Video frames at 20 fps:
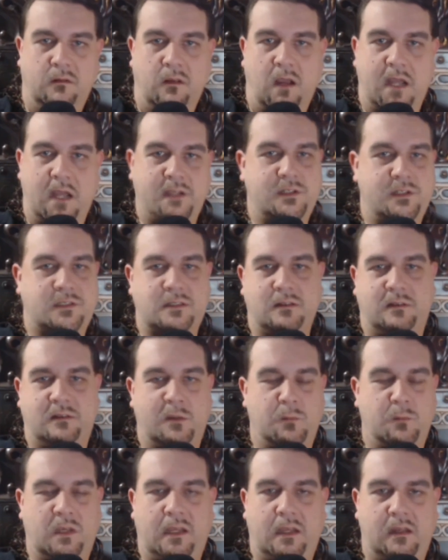I just
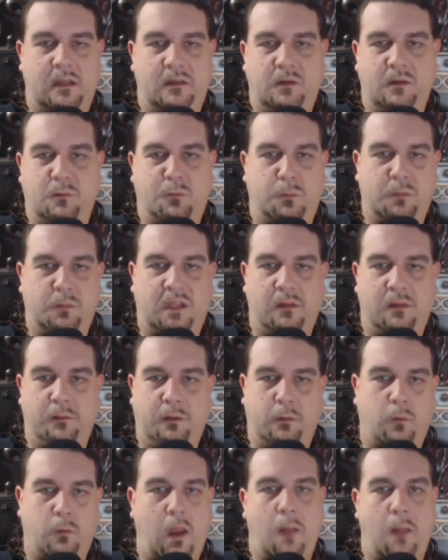eliminated you from killing
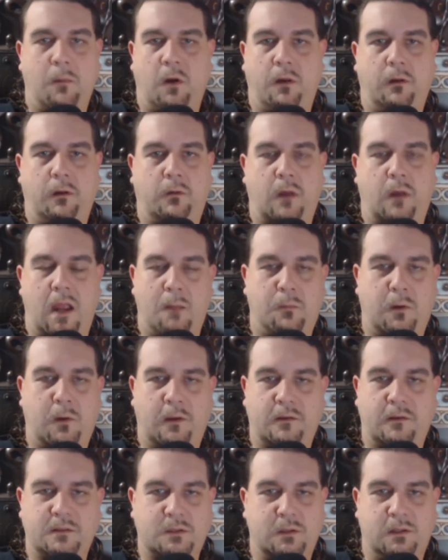grandma and grandpa
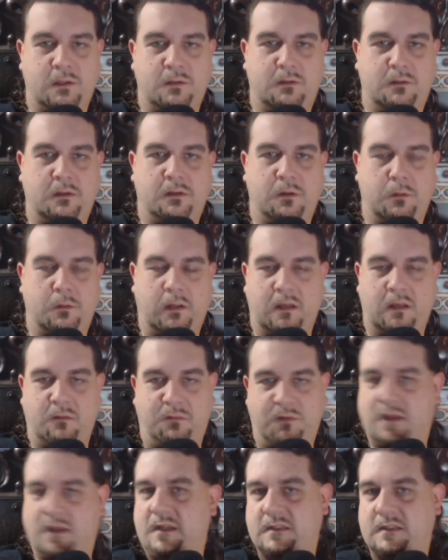so you could go get a
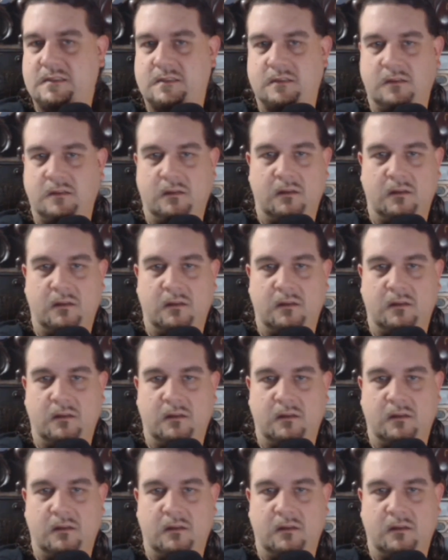fix.